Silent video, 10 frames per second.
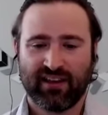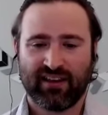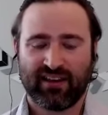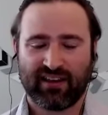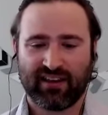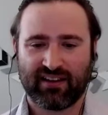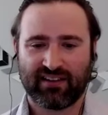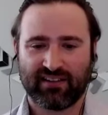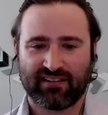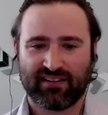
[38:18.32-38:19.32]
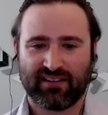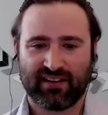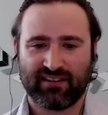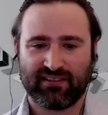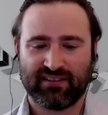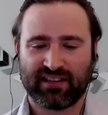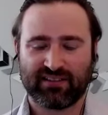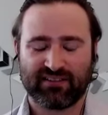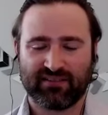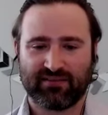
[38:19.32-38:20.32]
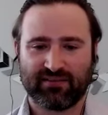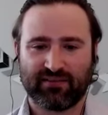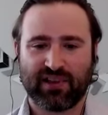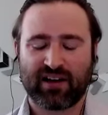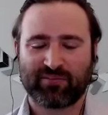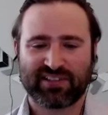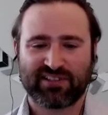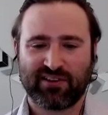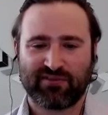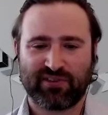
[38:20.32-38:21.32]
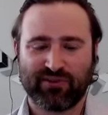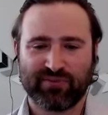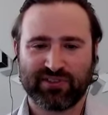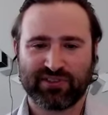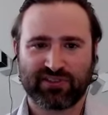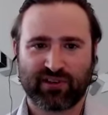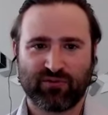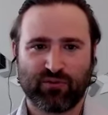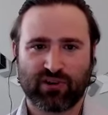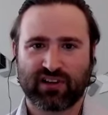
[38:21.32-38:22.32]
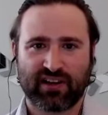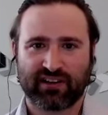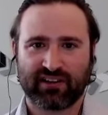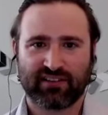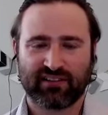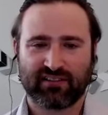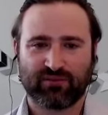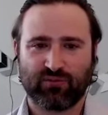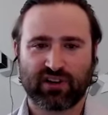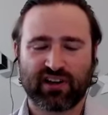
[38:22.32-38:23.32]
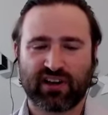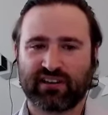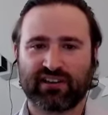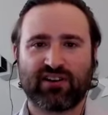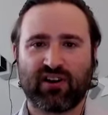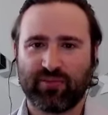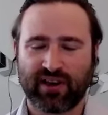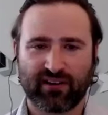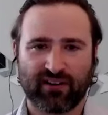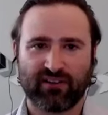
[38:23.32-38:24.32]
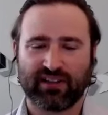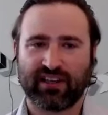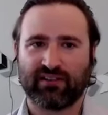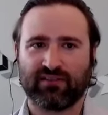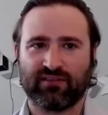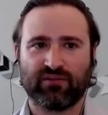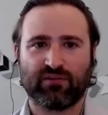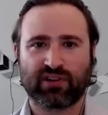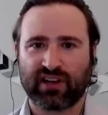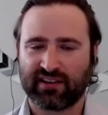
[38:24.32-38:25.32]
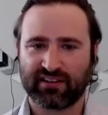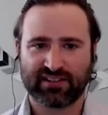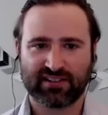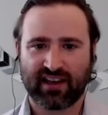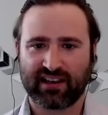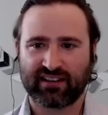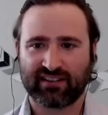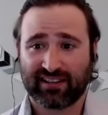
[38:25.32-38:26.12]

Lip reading: and lock myself in a room and just work on a guitar pedal and work on a design.